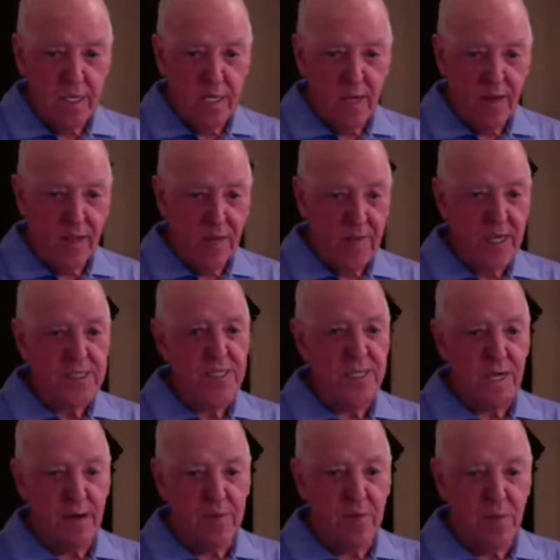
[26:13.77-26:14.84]
and they mess
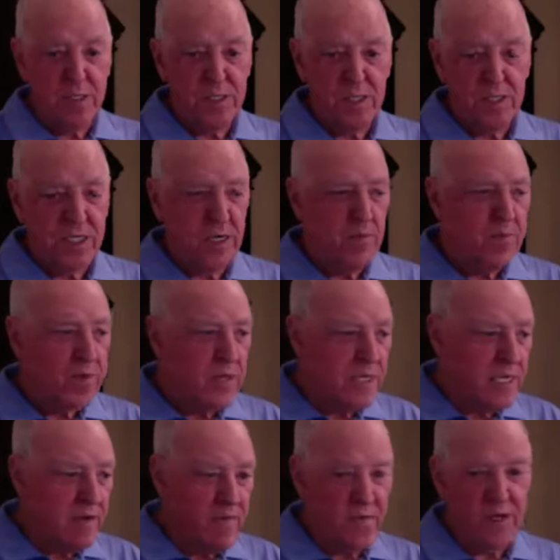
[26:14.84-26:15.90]
it up, which is
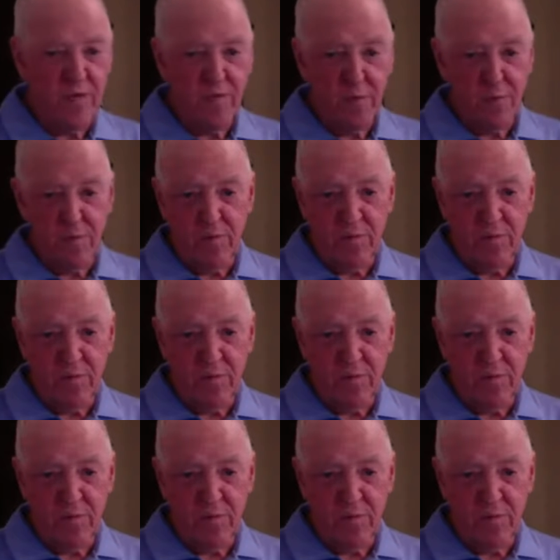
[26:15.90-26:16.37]
completely forgivable